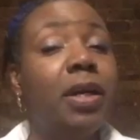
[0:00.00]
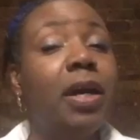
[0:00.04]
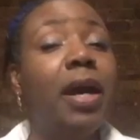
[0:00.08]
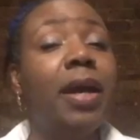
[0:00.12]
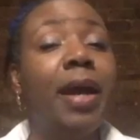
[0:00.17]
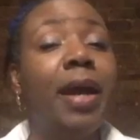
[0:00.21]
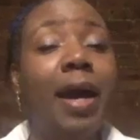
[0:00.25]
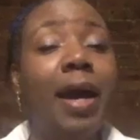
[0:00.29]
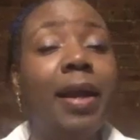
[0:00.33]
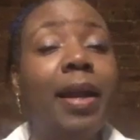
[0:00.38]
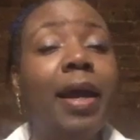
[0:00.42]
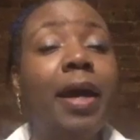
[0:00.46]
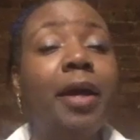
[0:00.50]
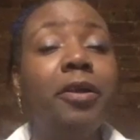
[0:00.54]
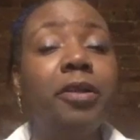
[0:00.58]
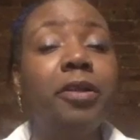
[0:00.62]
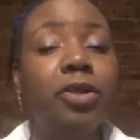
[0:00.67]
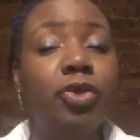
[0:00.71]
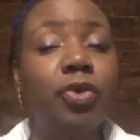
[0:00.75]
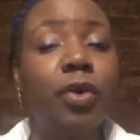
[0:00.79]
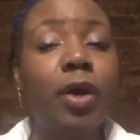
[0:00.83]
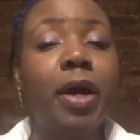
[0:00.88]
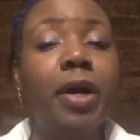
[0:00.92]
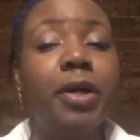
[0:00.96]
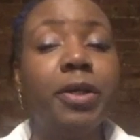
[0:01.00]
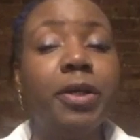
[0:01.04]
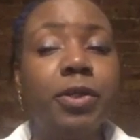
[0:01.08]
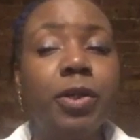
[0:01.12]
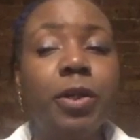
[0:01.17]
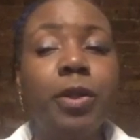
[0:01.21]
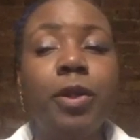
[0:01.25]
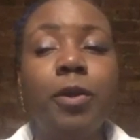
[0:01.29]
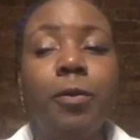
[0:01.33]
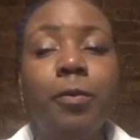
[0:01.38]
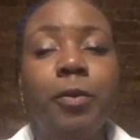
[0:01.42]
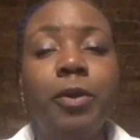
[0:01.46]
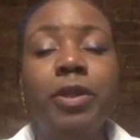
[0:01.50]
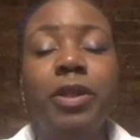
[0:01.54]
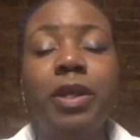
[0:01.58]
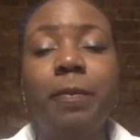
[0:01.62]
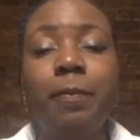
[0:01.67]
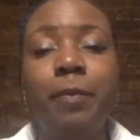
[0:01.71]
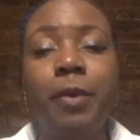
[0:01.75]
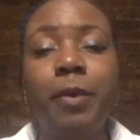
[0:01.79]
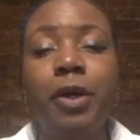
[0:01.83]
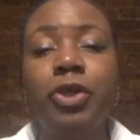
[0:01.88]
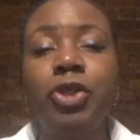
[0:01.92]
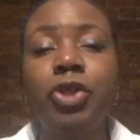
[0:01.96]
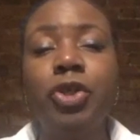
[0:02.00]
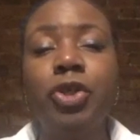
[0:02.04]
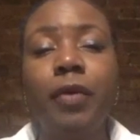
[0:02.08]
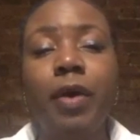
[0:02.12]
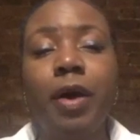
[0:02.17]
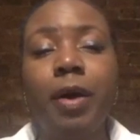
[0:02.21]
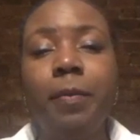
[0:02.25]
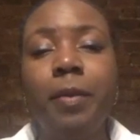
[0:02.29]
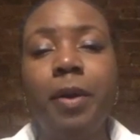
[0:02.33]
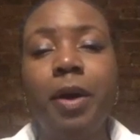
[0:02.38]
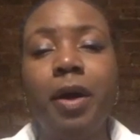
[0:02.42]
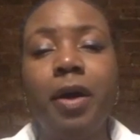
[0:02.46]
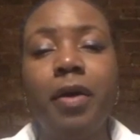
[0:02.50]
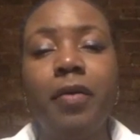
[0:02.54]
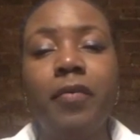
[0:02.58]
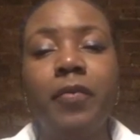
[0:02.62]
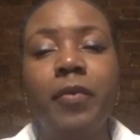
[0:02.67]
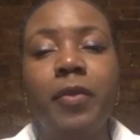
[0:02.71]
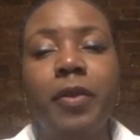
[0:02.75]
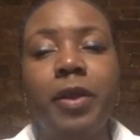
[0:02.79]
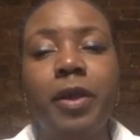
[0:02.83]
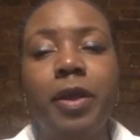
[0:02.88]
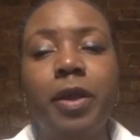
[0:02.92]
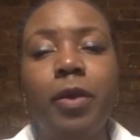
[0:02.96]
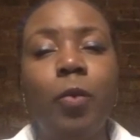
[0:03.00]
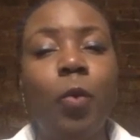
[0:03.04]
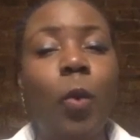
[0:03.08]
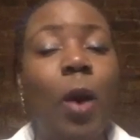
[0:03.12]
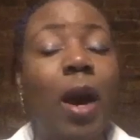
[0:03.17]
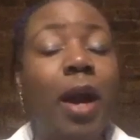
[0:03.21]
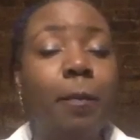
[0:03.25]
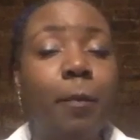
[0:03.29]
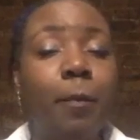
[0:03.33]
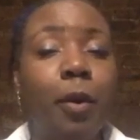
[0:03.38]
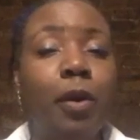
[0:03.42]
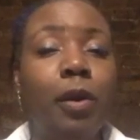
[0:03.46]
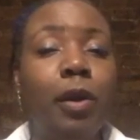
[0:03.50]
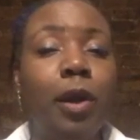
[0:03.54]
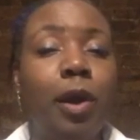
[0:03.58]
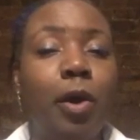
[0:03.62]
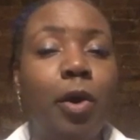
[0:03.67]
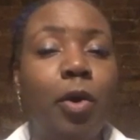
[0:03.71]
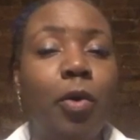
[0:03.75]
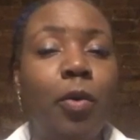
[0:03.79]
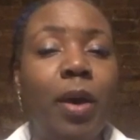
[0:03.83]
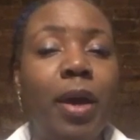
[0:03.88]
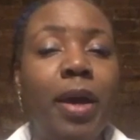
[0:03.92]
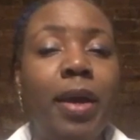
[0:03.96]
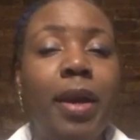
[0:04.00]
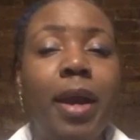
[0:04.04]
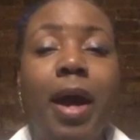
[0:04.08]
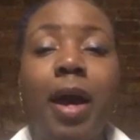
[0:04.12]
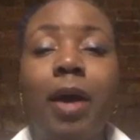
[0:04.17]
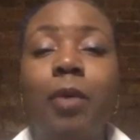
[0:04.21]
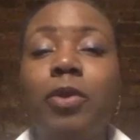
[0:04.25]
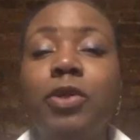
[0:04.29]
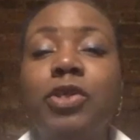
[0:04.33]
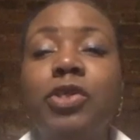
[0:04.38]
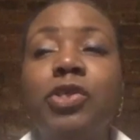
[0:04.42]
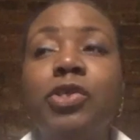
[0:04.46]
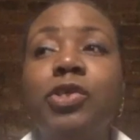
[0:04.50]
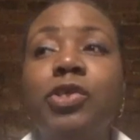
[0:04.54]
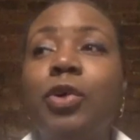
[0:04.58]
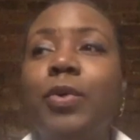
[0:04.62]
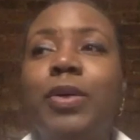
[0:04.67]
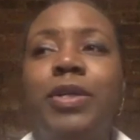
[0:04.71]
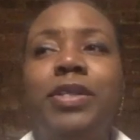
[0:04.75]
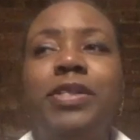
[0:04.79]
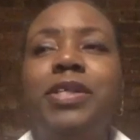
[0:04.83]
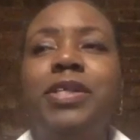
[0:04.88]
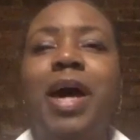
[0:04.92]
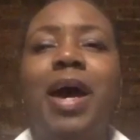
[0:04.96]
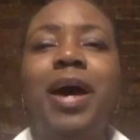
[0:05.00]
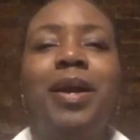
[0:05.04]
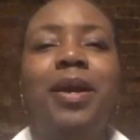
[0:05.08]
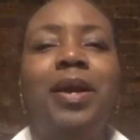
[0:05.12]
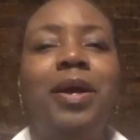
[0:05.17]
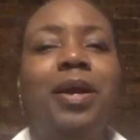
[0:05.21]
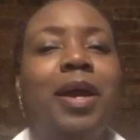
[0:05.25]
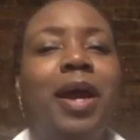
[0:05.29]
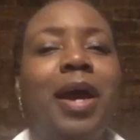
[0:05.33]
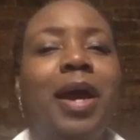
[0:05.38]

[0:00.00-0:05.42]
I like the dry, so that you put that picture up of the white Merlot, and I was so excited and